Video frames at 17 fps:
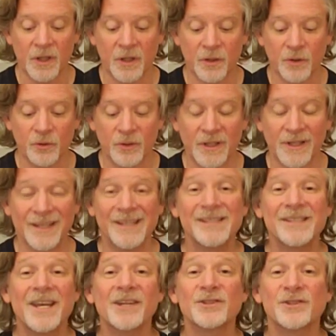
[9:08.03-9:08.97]
including
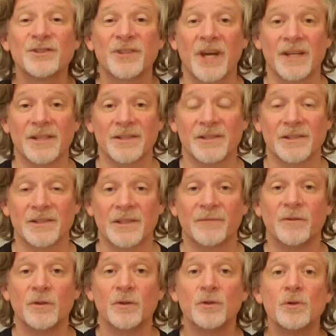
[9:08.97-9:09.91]
these exercises,
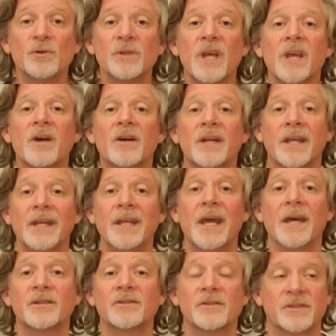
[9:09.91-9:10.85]
if you do take on
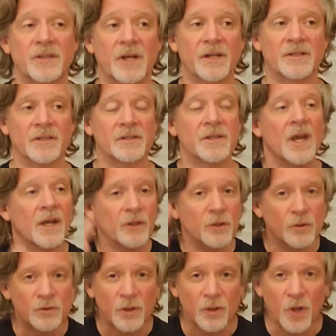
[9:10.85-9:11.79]
any exercises,
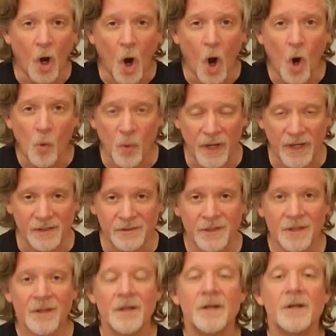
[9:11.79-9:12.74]
you should
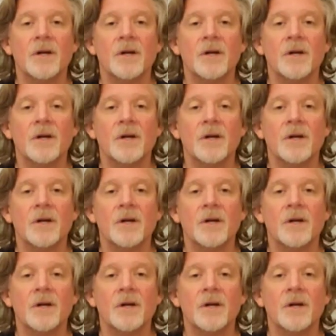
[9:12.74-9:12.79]
always